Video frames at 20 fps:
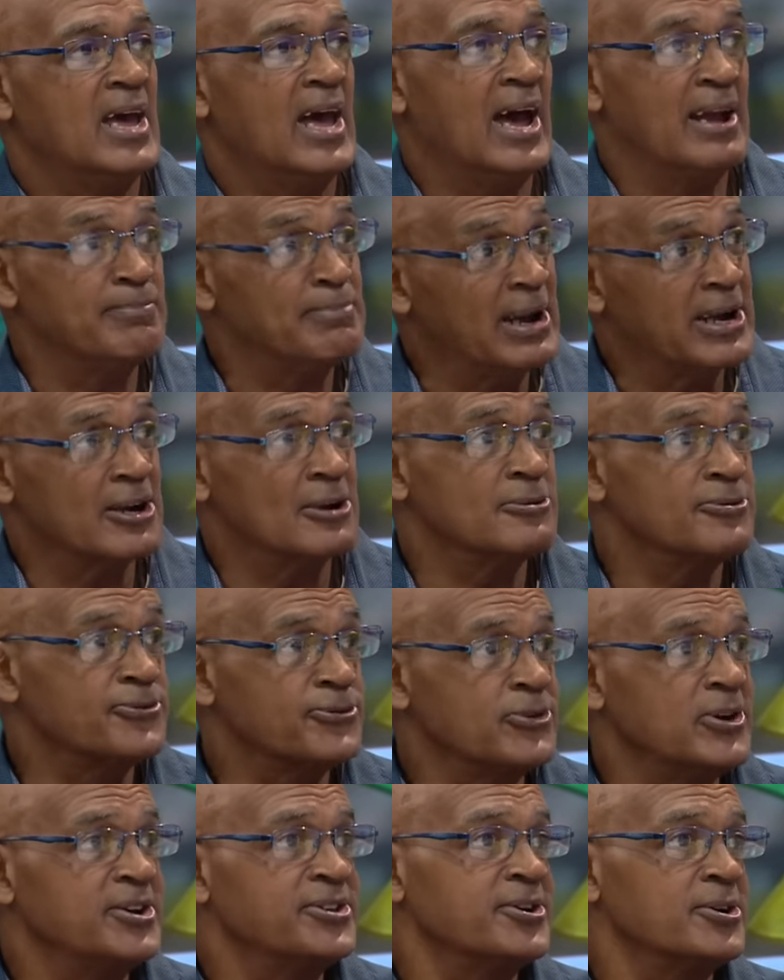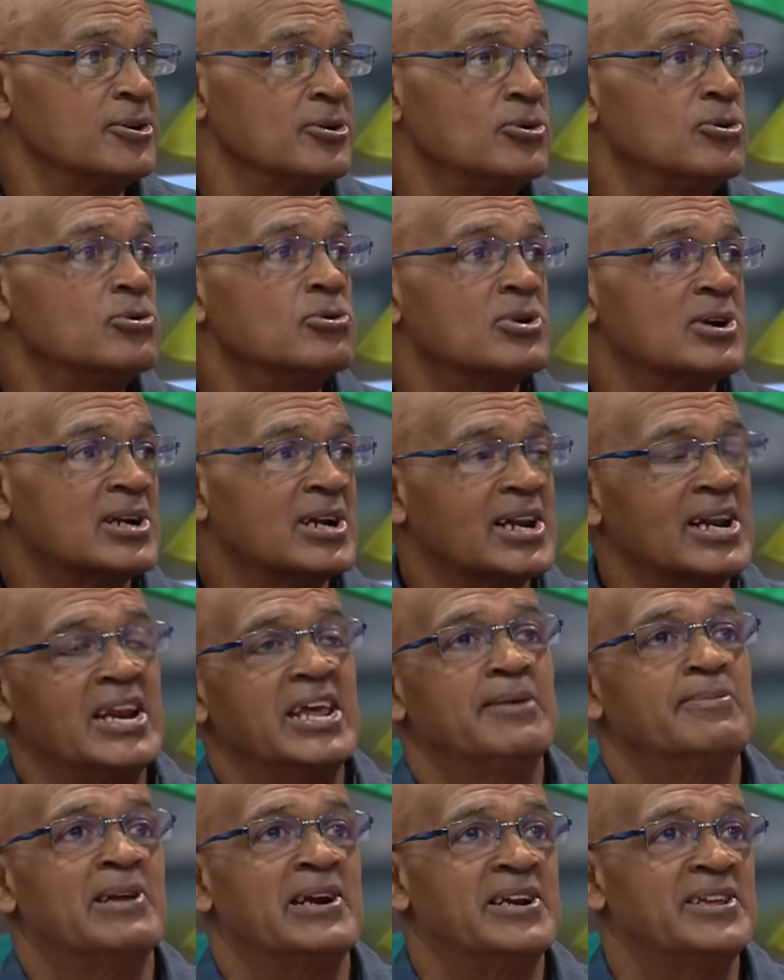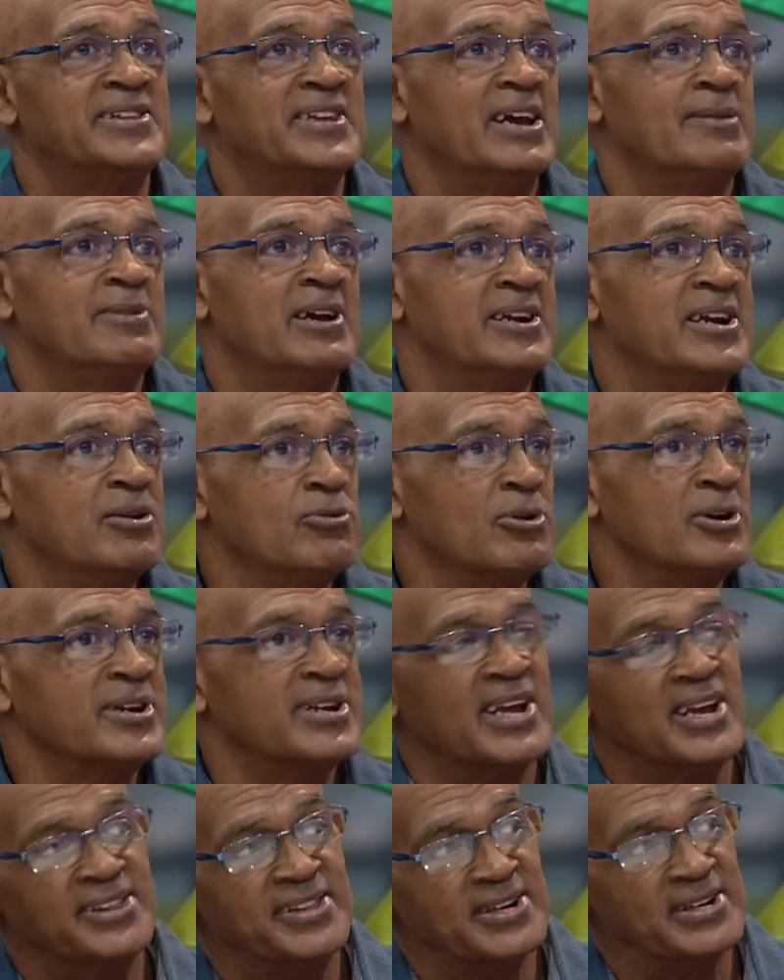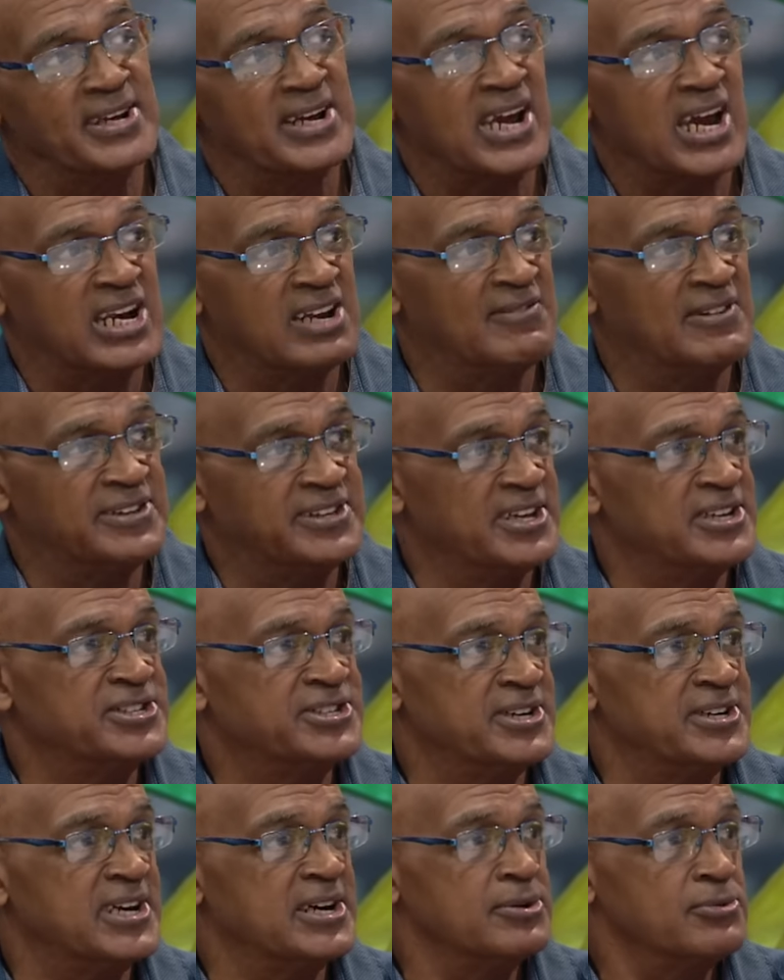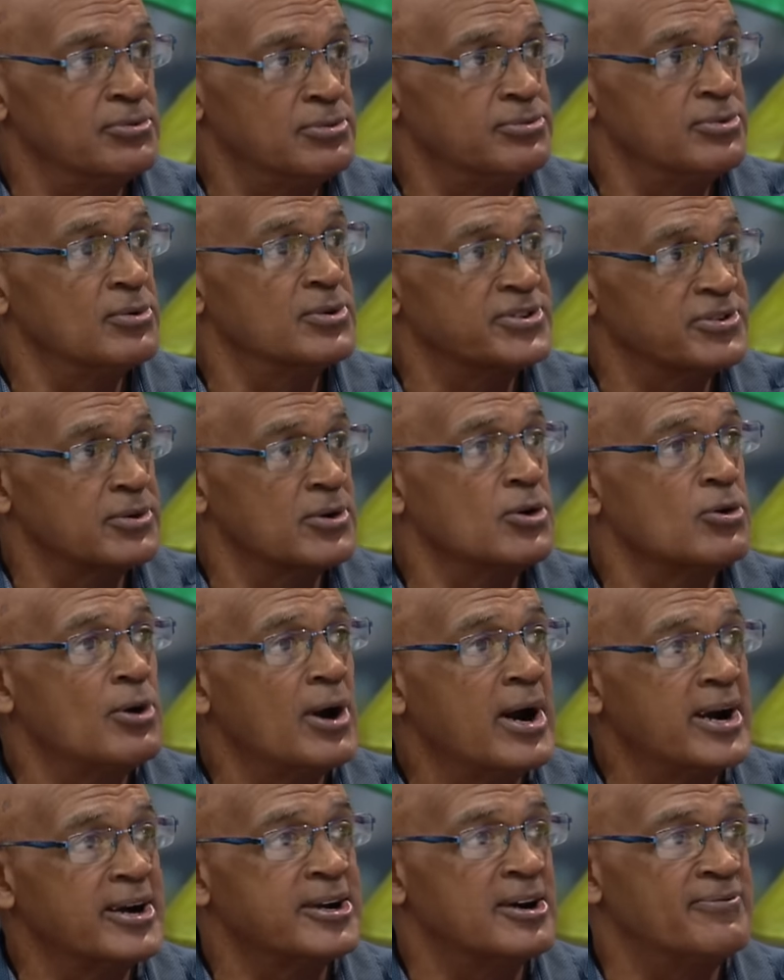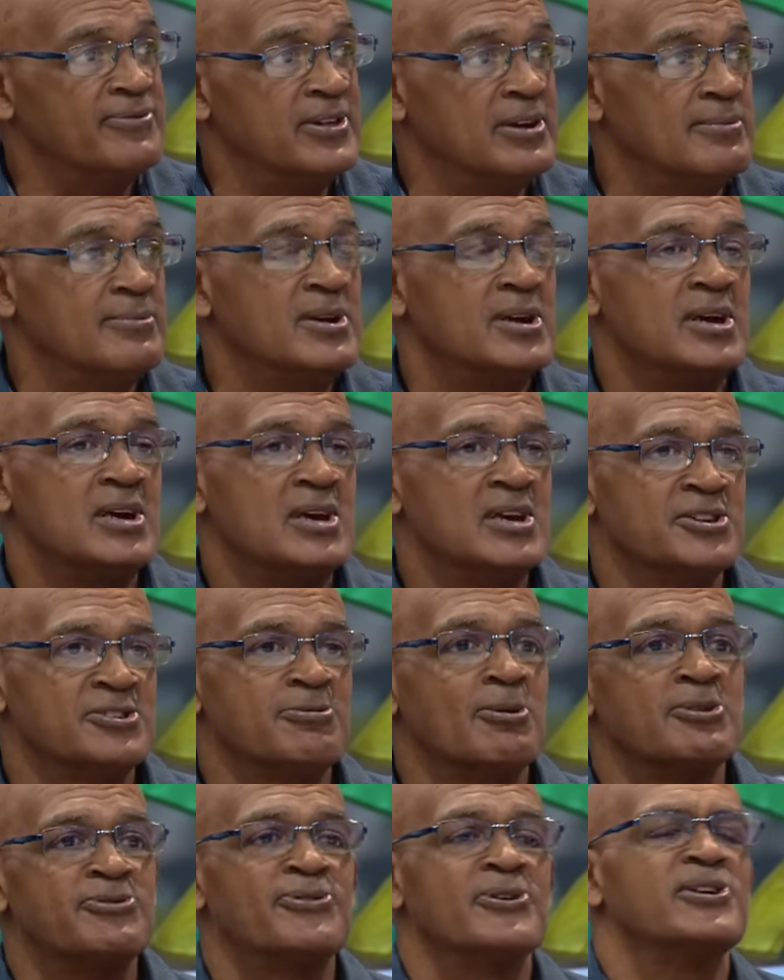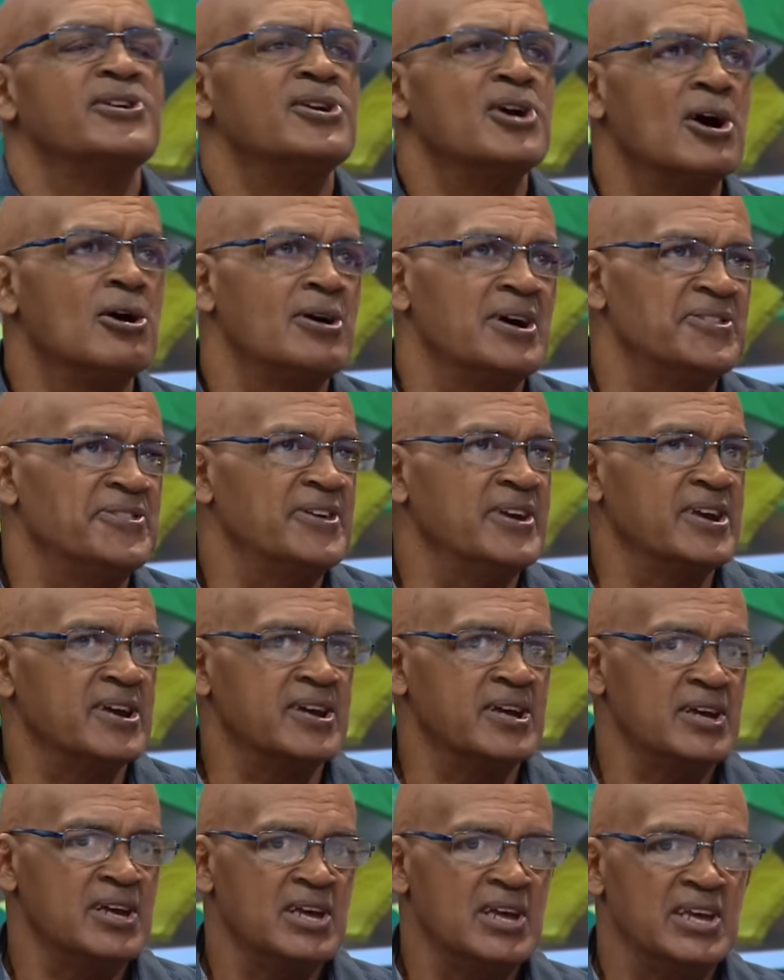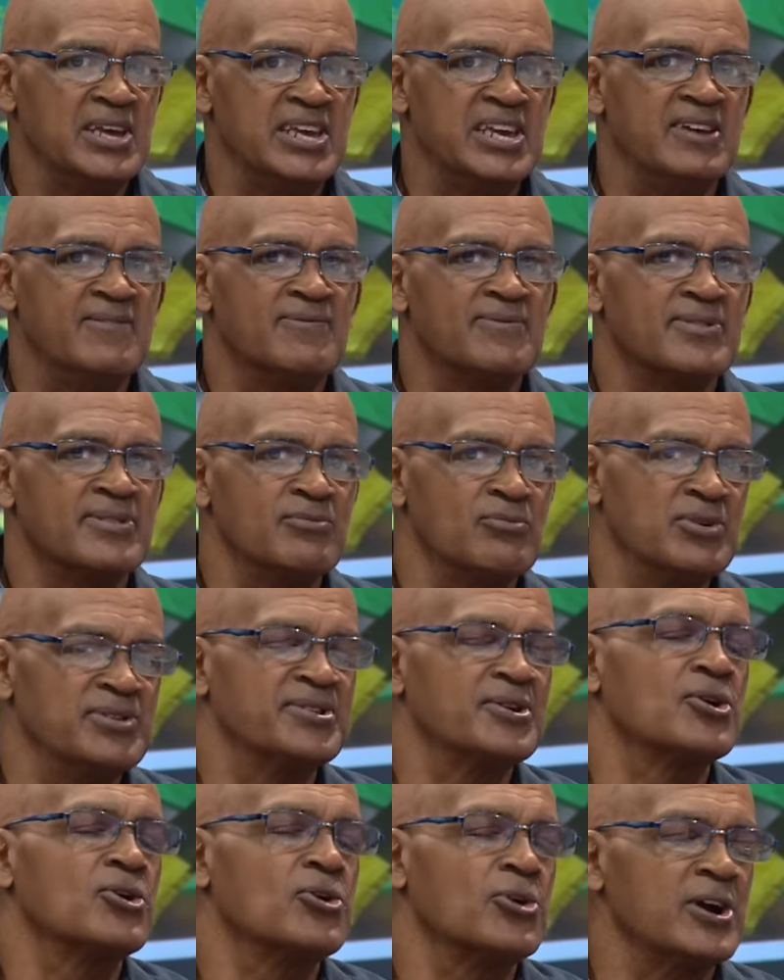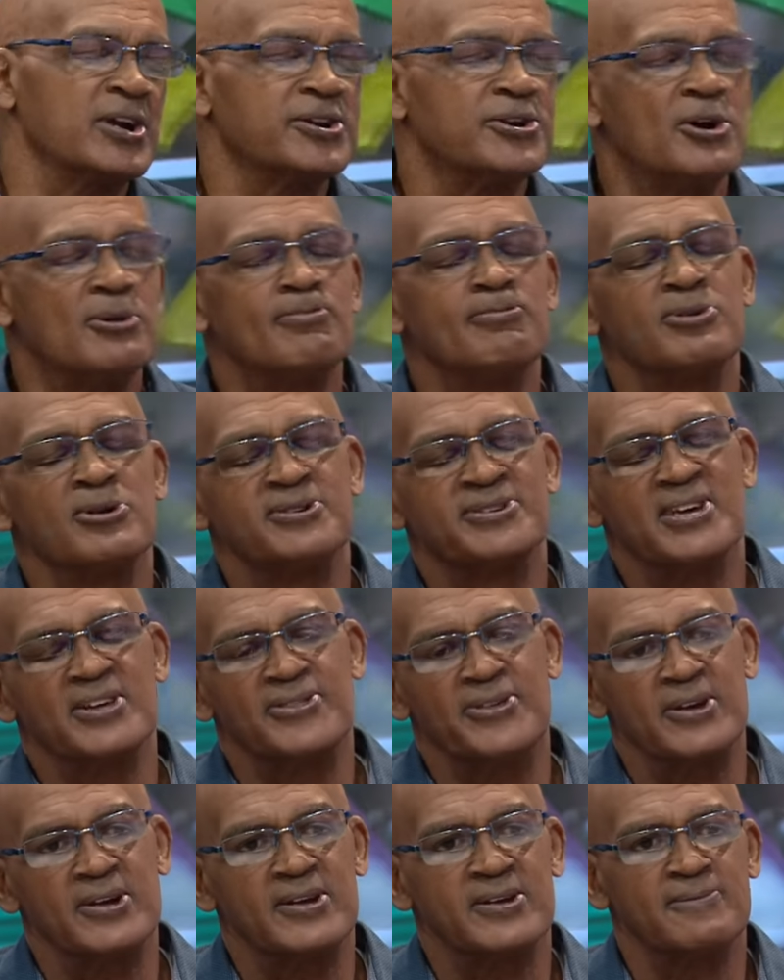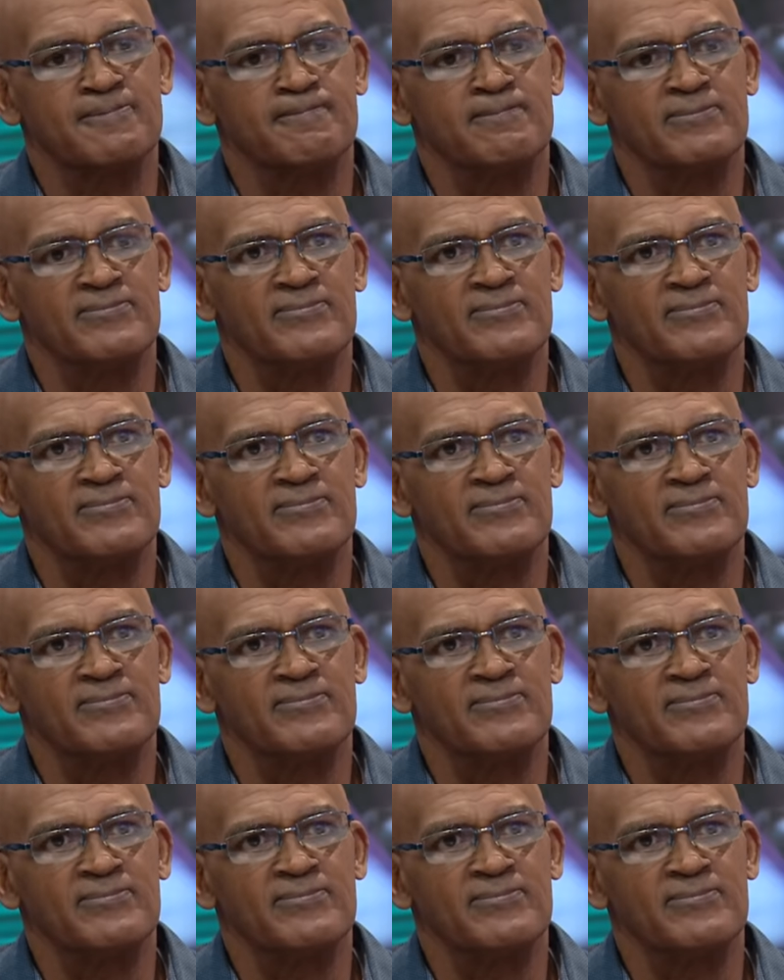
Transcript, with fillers: and Michael Frater, who claimed at the time that they weren't getting the kind of attention that was required of them. Yeah. So but for now, I think, even with the growing numbers, I think,